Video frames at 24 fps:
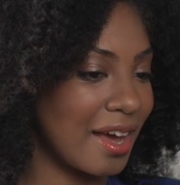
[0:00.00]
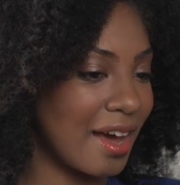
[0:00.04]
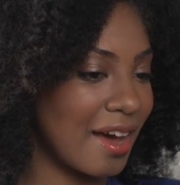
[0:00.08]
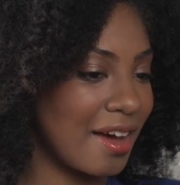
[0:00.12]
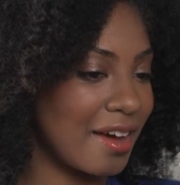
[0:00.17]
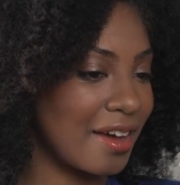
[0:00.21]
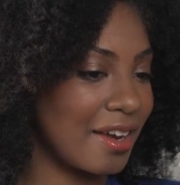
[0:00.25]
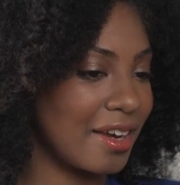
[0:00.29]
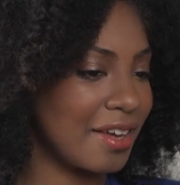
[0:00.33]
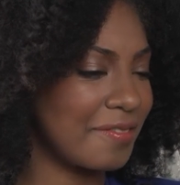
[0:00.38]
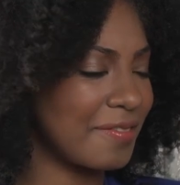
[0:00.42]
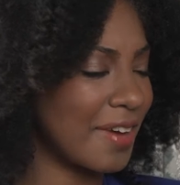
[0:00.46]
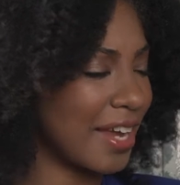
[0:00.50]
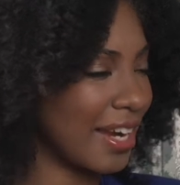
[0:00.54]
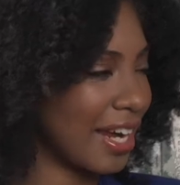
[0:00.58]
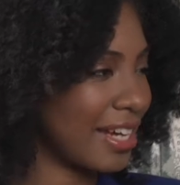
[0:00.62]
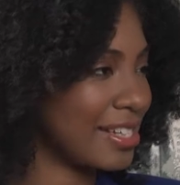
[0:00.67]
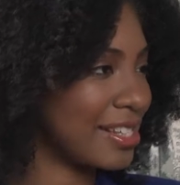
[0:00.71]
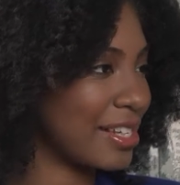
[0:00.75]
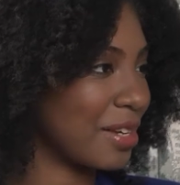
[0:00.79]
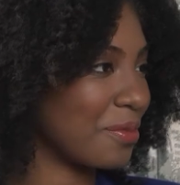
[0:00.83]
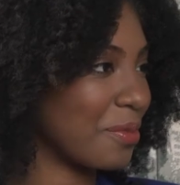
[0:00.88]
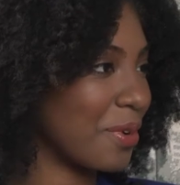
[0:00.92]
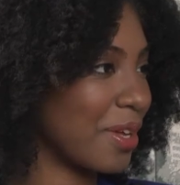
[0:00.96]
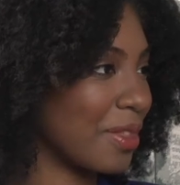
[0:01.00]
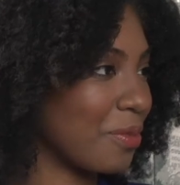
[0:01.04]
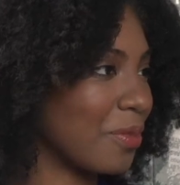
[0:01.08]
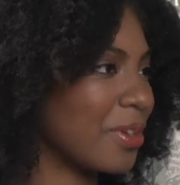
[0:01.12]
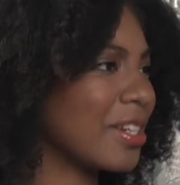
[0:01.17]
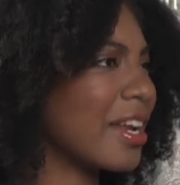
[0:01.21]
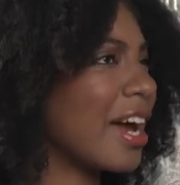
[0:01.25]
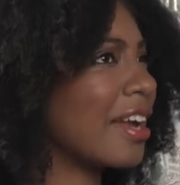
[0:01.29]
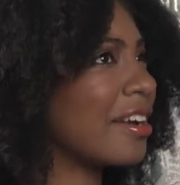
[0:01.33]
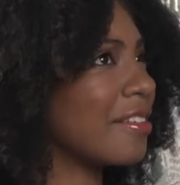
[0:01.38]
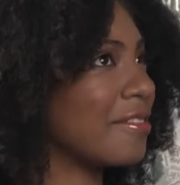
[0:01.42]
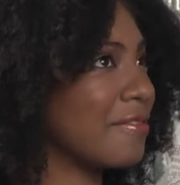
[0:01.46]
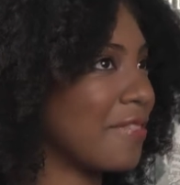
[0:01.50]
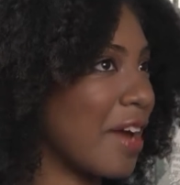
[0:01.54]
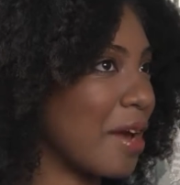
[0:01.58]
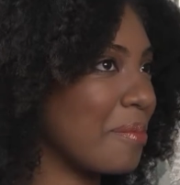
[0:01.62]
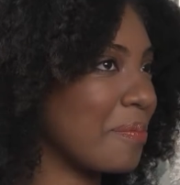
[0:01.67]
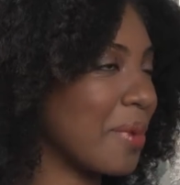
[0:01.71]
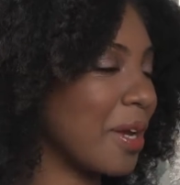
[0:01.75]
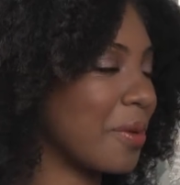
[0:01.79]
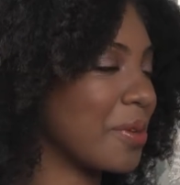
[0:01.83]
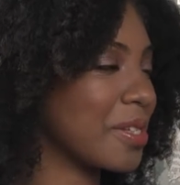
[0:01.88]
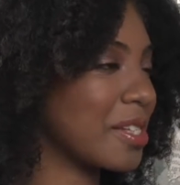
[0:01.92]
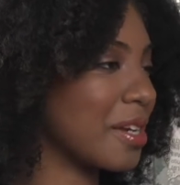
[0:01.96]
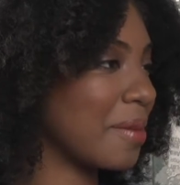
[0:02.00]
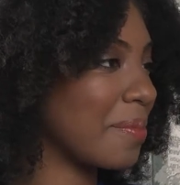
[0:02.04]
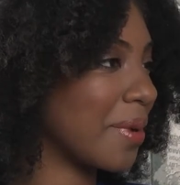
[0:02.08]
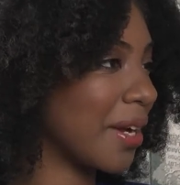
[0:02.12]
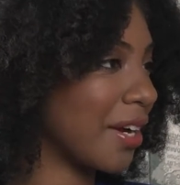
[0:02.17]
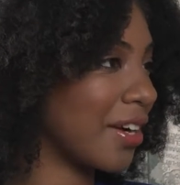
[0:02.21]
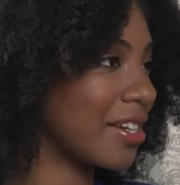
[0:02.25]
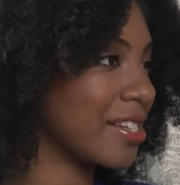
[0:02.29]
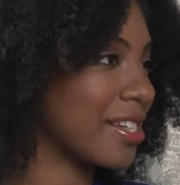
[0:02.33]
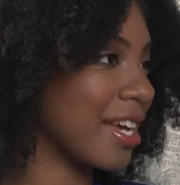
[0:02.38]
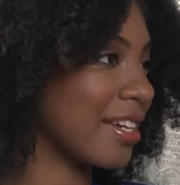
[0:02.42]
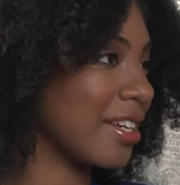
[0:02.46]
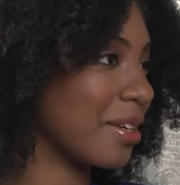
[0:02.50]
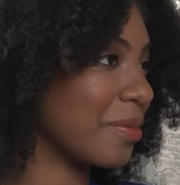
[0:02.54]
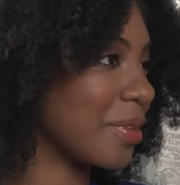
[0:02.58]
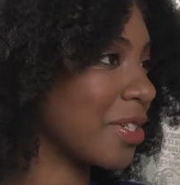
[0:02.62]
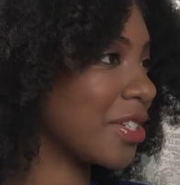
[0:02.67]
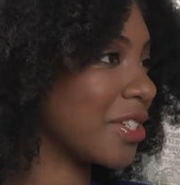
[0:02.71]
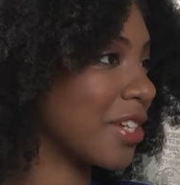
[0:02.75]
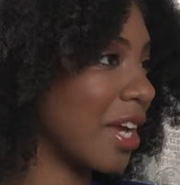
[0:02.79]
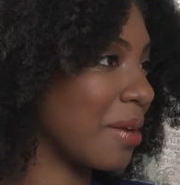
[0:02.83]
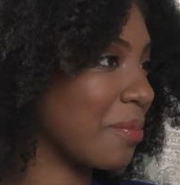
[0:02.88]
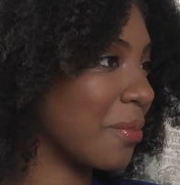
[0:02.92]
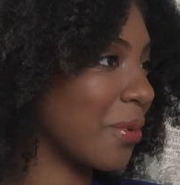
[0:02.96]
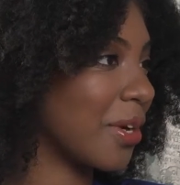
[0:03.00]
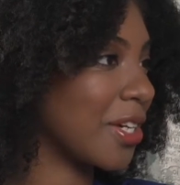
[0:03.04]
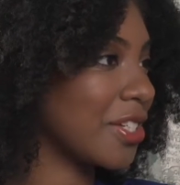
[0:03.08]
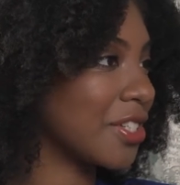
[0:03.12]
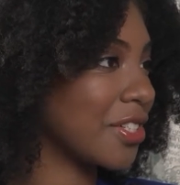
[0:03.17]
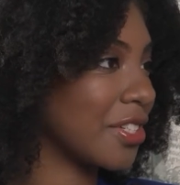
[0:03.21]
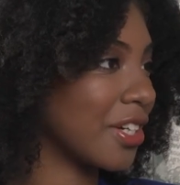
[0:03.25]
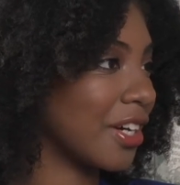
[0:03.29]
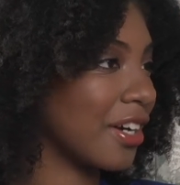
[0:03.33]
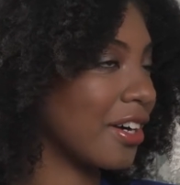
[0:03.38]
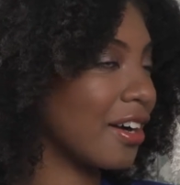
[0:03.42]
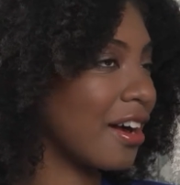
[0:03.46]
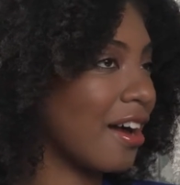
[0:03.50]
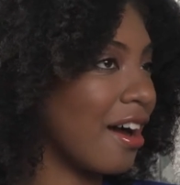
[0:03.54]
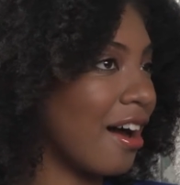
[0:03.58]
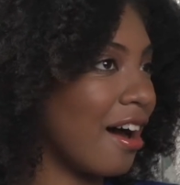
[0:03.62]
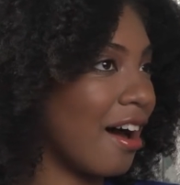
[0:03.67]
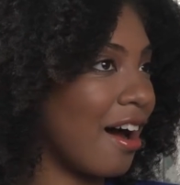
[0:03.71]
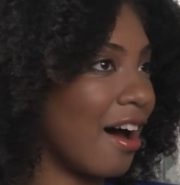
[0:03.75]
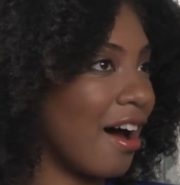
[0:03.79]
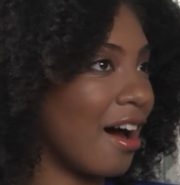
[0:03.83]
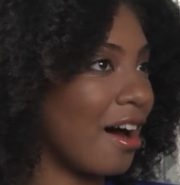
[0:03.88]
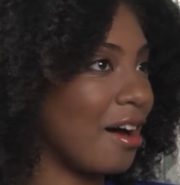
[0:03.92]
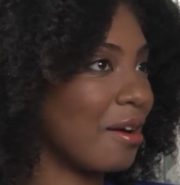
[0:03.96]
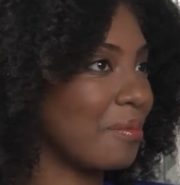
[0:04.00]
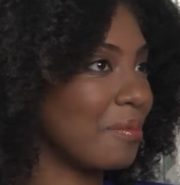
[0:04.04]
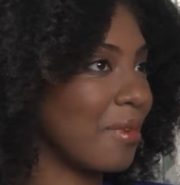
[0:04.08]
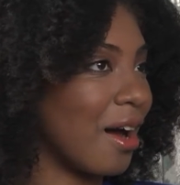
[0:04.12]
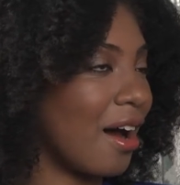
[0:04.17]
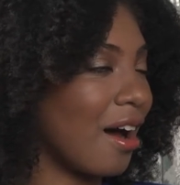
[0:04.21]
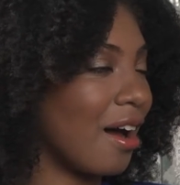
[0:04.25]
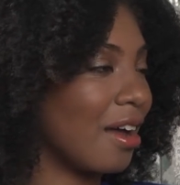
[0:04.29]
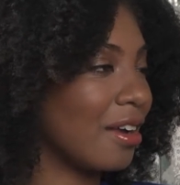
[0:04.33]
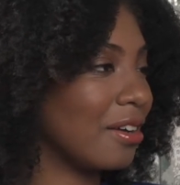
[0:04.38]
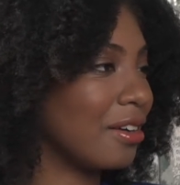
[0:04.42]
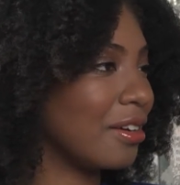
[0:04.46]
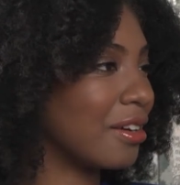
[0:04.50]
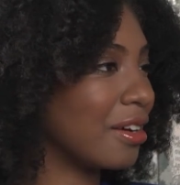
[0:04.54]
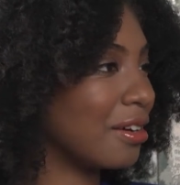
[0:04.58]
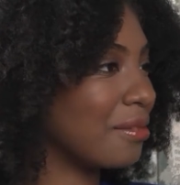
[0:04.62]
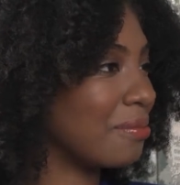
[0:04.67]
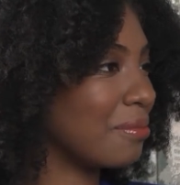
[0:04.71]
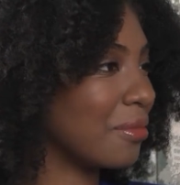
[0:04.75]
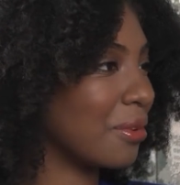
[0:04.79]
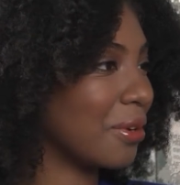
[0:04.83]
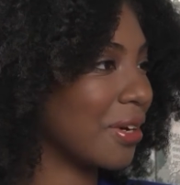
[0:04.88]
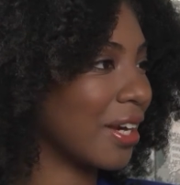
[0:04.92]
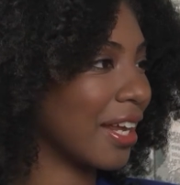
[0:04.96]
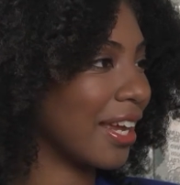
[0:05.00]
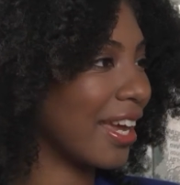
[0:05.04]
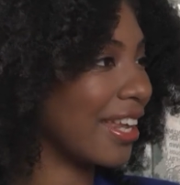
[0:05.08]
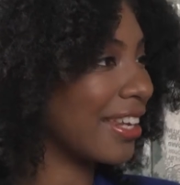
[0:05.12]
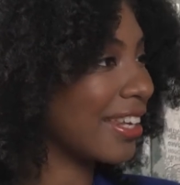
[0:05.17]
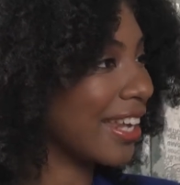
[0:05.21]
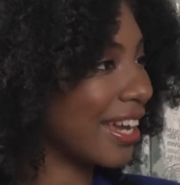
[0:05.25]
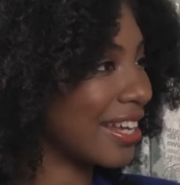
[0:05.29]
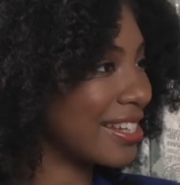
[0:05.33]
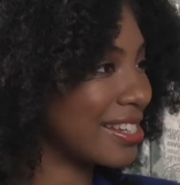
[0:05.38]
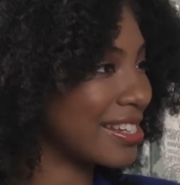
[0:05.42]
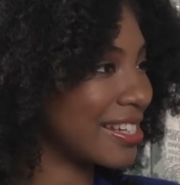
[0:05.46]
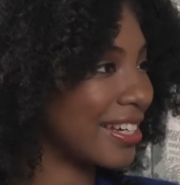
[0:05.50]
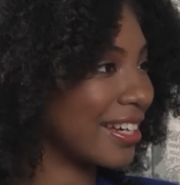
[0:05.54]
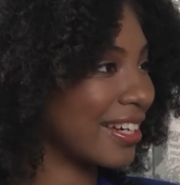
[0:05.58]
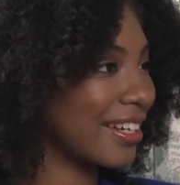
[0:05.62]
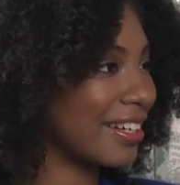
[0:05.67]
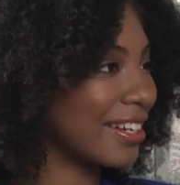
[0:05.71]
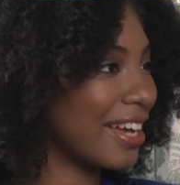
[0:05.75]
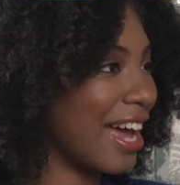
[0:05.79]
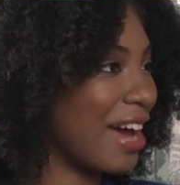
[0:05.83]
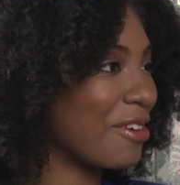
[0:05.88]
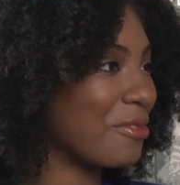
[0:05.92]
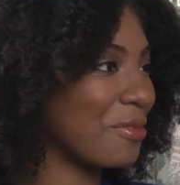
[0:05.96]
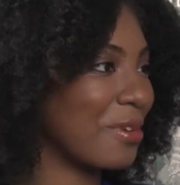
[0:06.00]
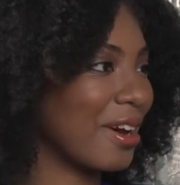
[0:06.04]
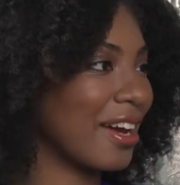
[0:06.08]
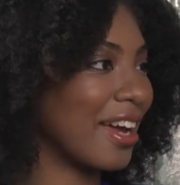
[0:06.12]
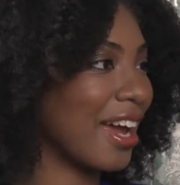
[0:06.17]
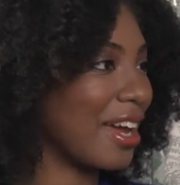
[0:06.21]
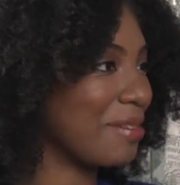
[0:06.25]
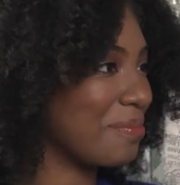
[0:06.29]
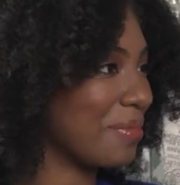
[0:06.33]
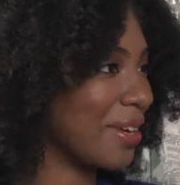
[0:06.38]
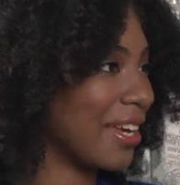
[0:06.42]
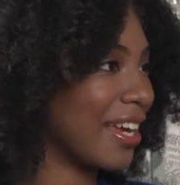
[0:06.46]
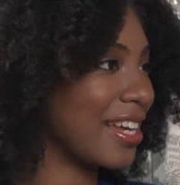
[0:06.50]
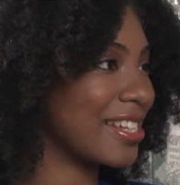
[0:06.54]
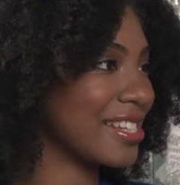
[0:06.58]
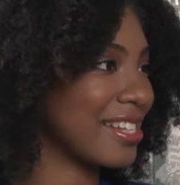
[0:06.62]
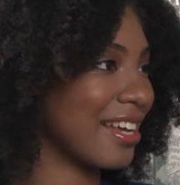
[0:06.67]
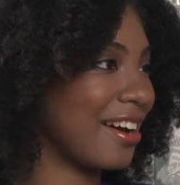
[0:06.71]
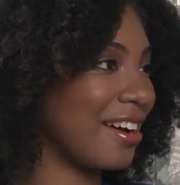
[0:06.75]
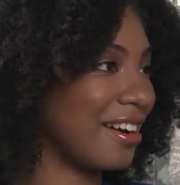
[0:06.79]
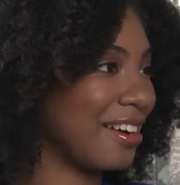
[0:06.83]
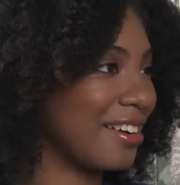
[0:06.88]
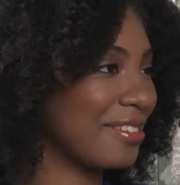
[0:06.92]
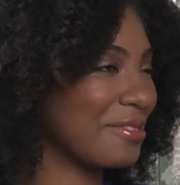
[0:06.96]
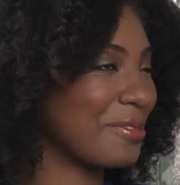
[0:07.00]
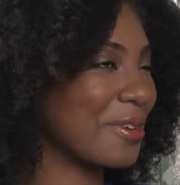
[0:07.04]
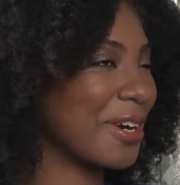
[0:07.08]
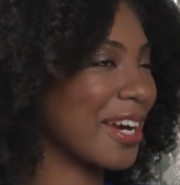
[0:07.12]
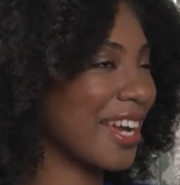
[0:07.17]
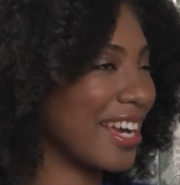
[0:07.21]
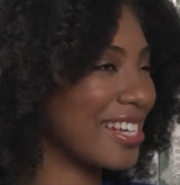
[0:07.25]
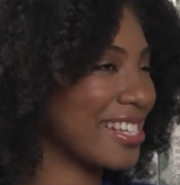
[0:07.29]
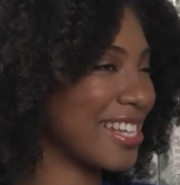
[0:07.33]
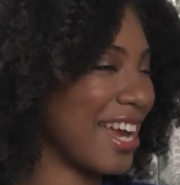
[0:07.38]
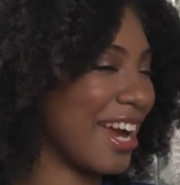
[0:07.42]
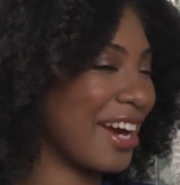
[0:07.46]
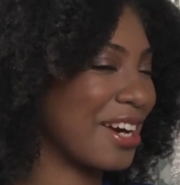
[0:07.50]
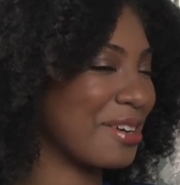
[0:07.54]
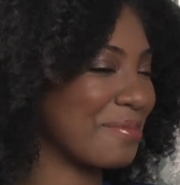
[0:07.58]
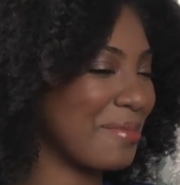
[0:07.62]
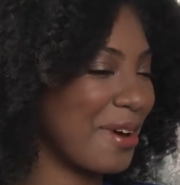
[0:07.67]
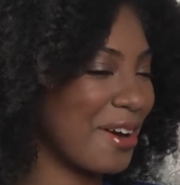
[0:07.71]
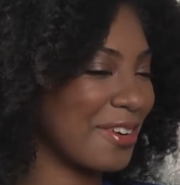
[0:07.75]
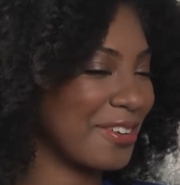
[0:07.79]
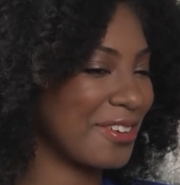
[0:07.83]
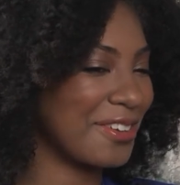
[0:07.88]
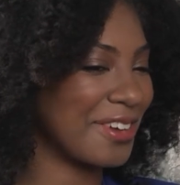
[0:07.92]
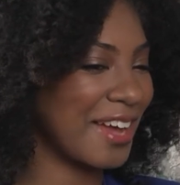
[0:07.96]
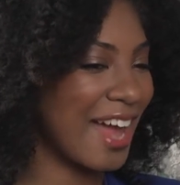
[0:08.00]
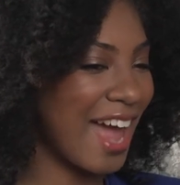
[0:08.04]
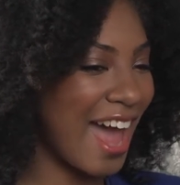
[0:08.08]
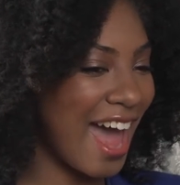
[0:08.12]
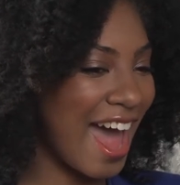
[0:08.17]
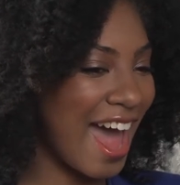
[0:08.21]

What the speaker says: an event I did with, well, not an event, but it was an appearance I did with Shea Moisture on Good Morning Atlanta, again, being as working as a hair model.